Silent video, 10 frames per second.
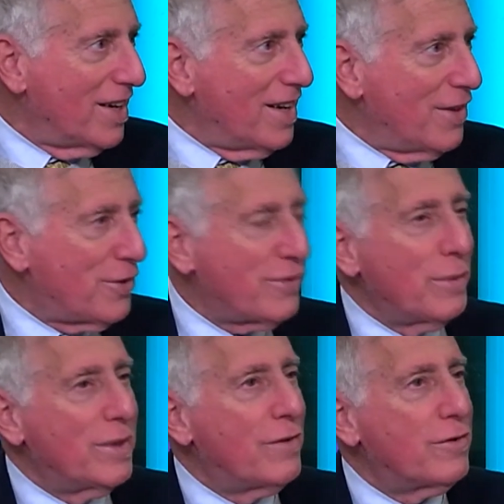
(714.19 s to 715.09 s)
It's just that
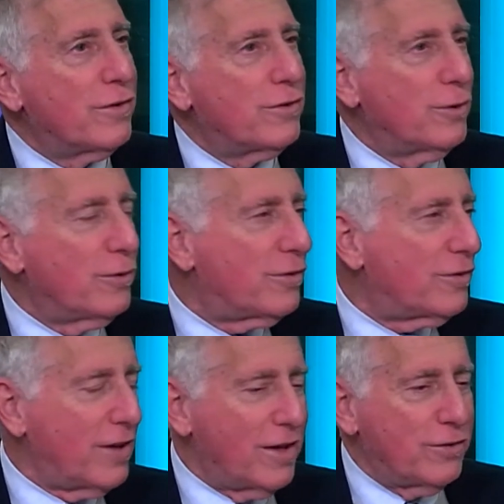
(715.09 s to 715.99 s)
whenever it suits
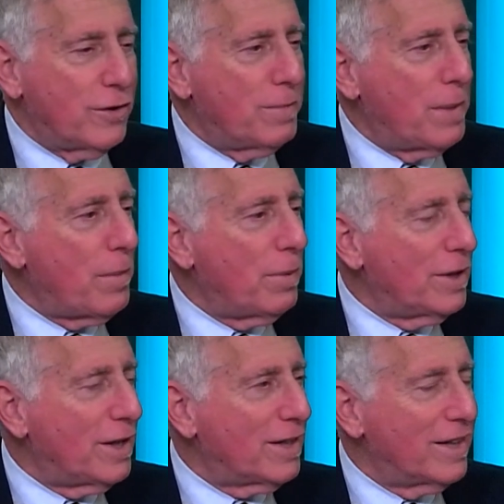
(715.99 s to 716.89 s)
certain people
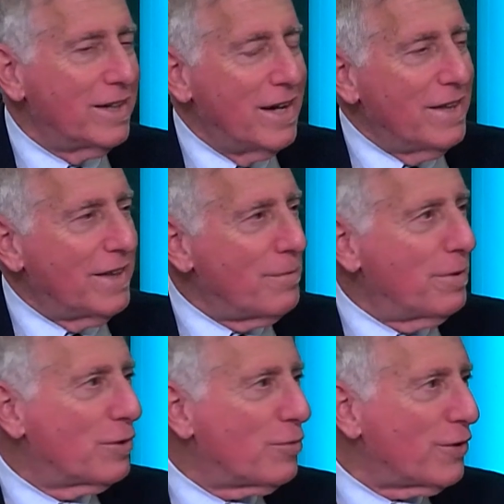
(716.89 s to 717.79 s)
politically, they've
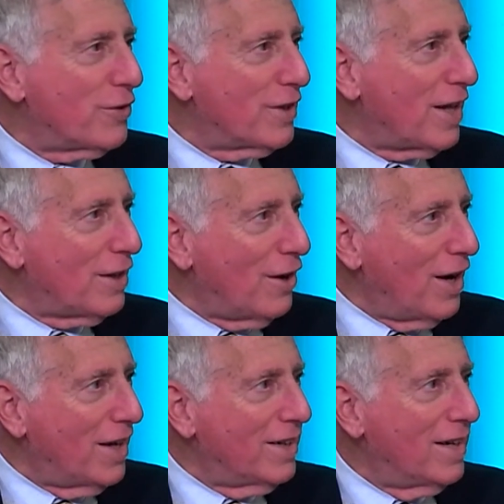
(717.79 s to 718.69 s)
been crossing that
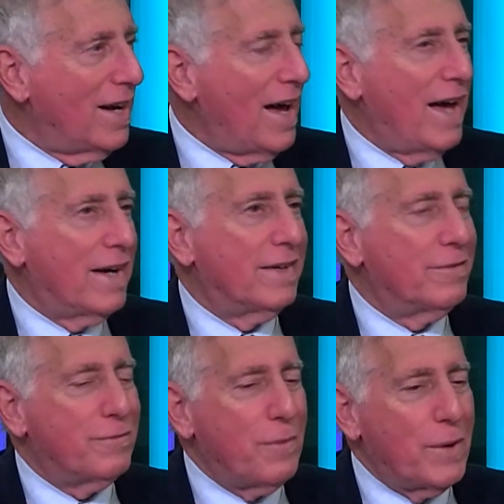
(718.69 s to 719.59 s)
line,
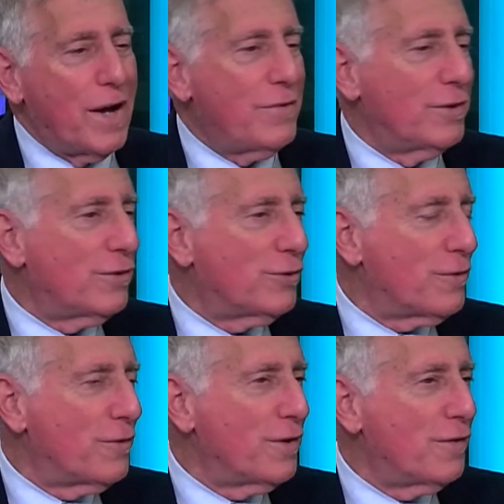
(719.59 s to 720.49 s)
and from what I've
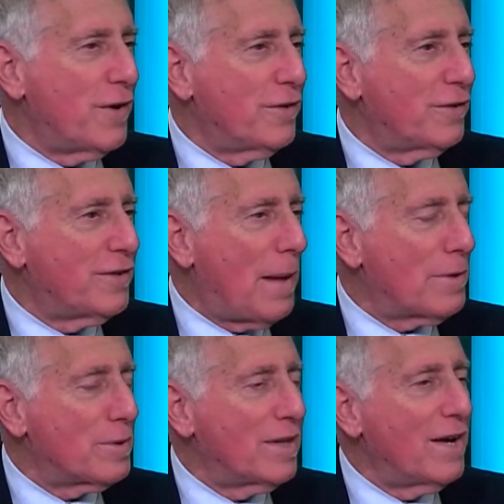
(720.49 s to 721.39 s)
understood from the defense
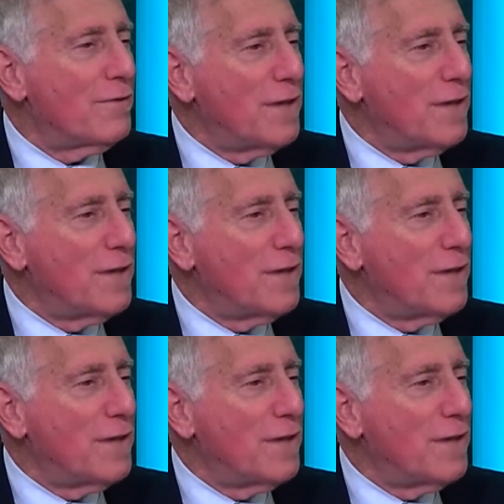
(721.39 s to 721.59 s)
establishment, they have